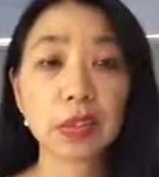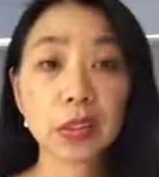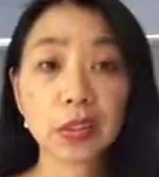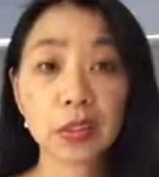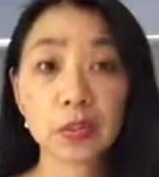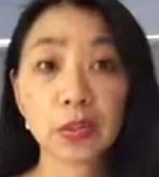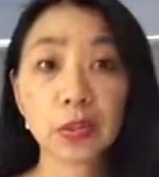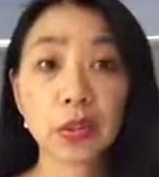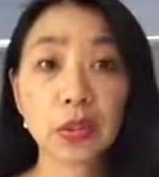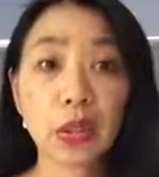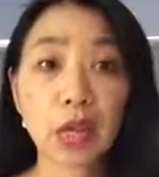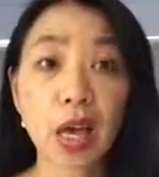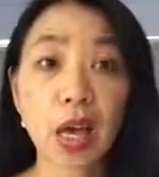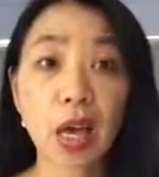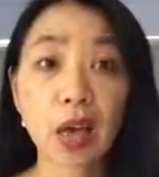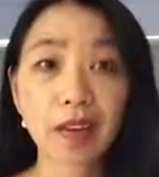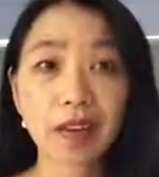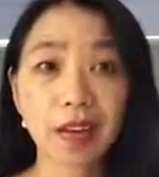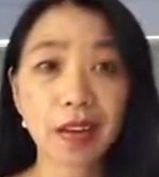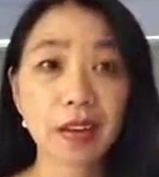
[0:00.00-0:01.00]

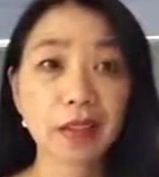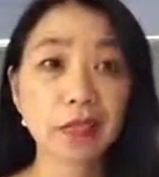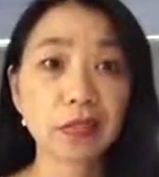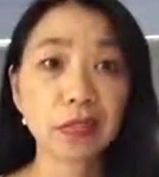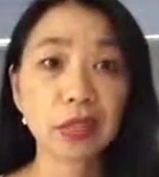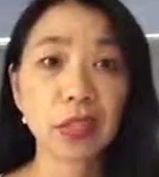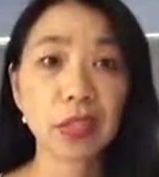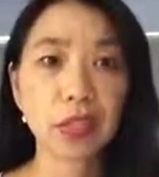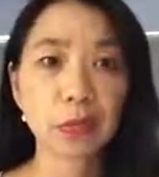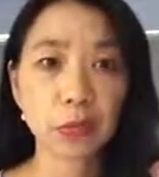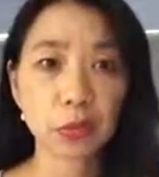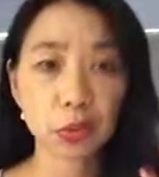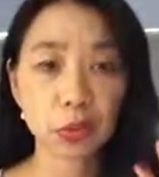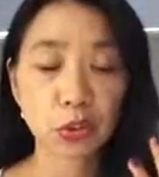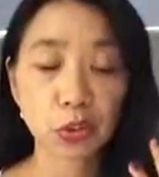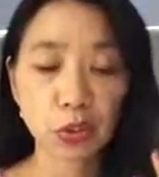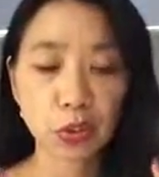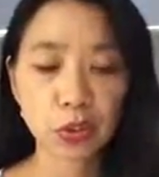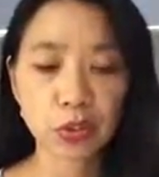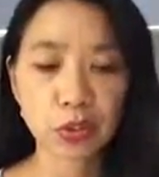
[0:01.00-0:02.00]
smoother and more
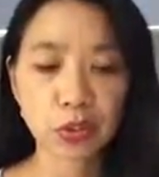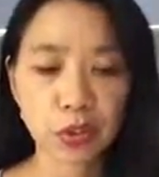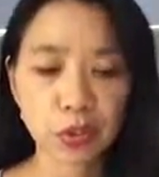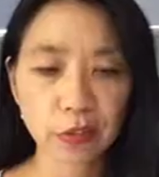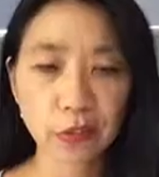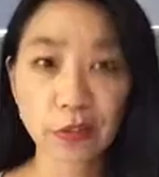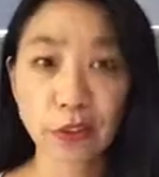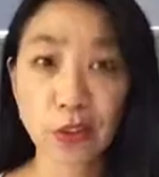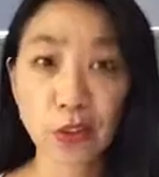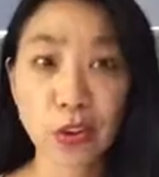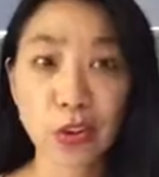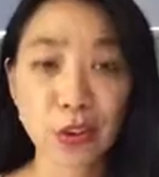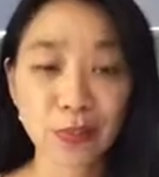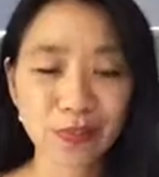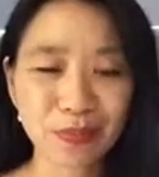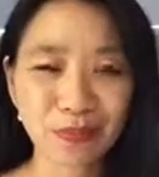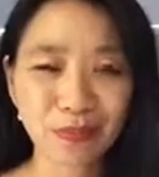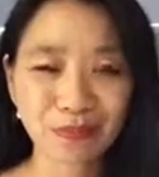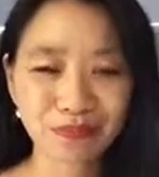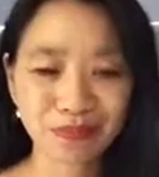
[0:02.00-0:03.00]
toned and firm.